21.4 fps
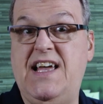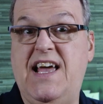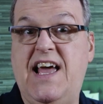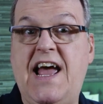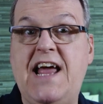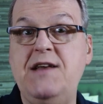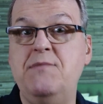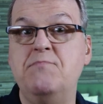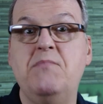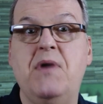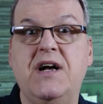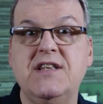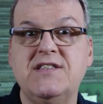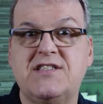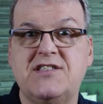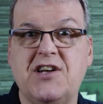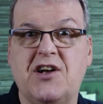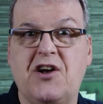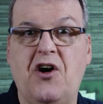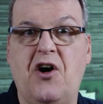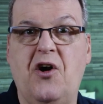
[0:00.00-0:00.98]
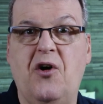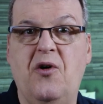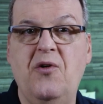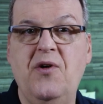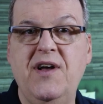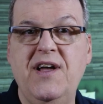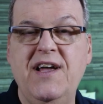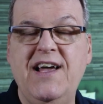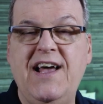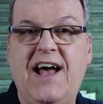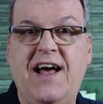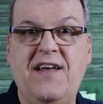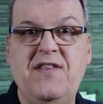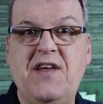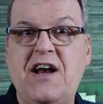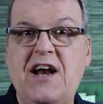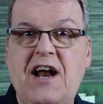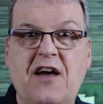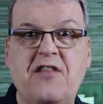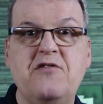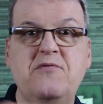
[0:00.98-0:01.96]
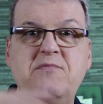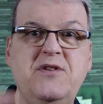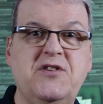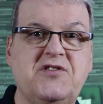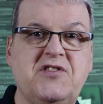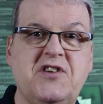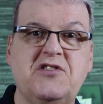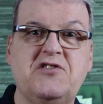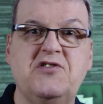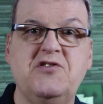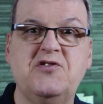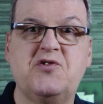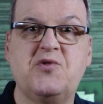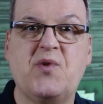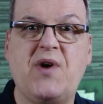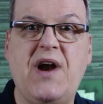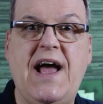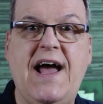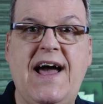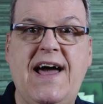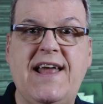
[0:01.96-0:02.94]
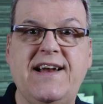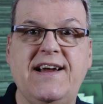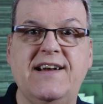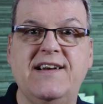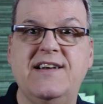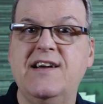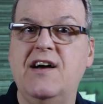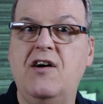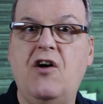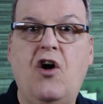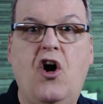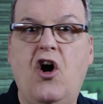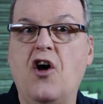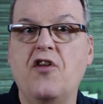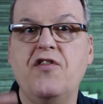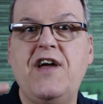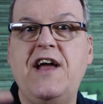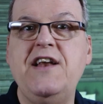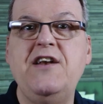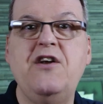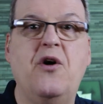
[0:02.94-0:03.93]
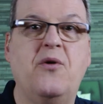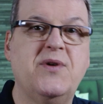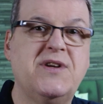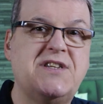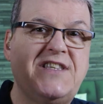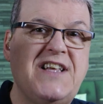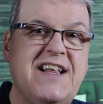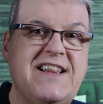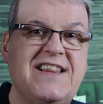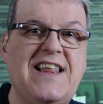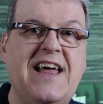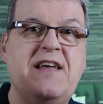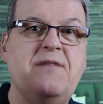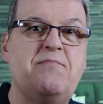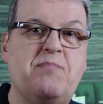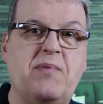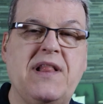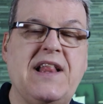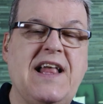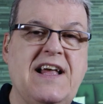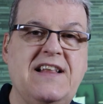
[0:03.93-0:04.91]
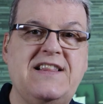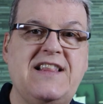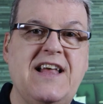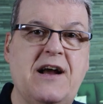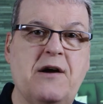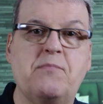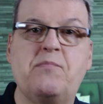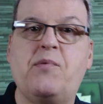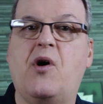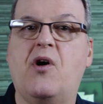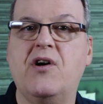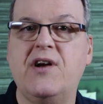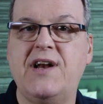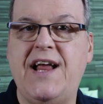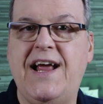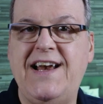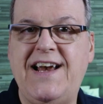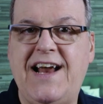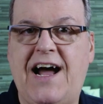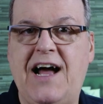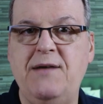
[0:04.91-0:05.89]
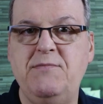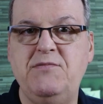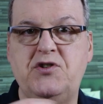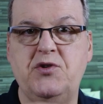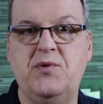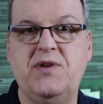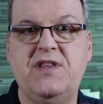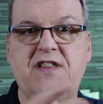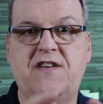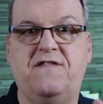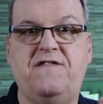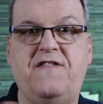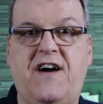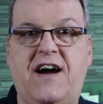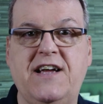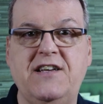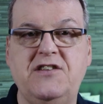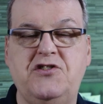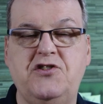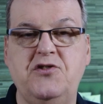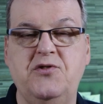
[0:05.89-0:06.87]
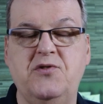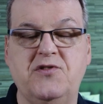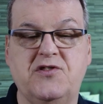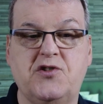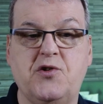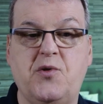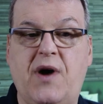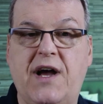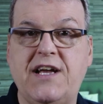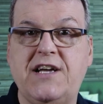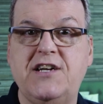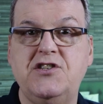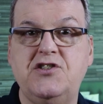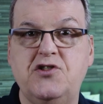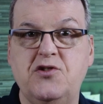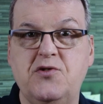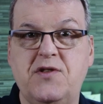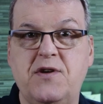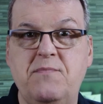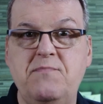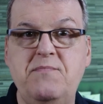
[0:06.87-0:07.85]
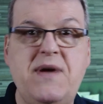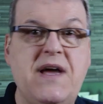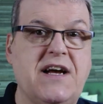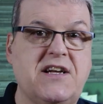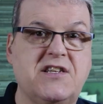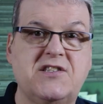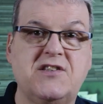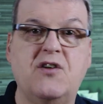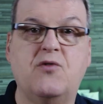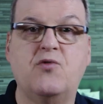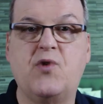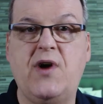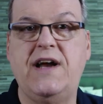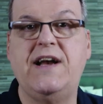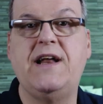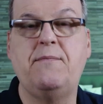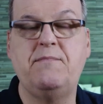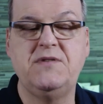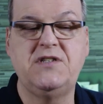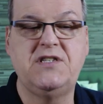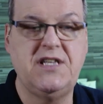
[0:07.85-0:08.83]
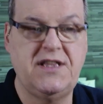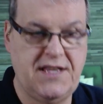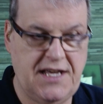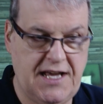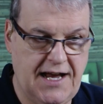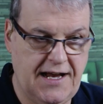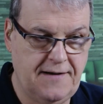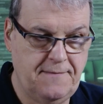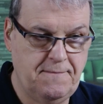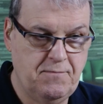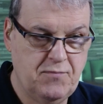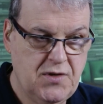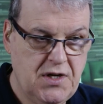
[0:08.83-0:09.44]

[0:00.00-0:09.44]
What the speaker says: 8 months ago, and then other musicians were added. All they know is that they played their part and I'm doing the fine tune. So I could do the mix right up to the end.